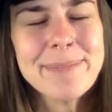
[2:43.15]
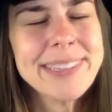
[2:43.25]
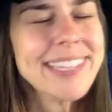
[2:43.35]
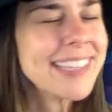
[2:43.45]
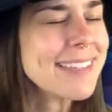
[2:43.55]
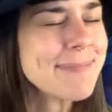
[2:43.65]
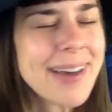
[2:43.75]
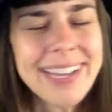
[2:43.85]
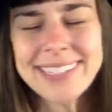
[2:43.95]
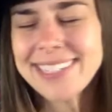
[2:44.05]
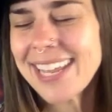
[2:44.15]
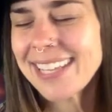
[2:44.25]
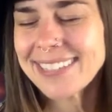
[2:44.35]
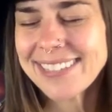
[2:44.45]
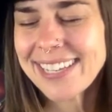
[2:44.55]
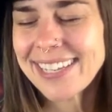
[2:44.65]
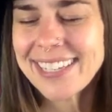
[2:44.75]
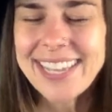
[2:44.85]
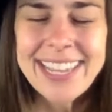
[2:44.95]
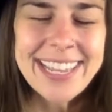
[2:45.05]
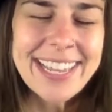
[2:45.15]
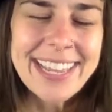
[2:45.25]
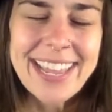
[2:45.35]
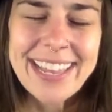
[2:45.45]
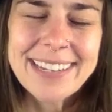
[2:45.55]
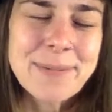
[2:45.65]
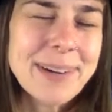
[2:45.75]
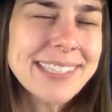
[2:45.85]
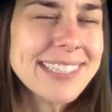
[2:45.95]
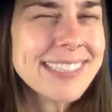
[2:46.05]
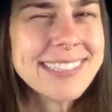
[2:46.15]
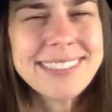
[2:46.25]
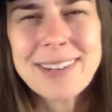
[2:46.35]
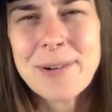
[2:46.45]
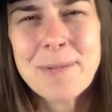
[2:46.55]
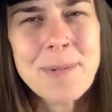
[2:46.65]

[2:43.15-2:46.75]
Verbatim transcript: But then the mind takes that and it wants to know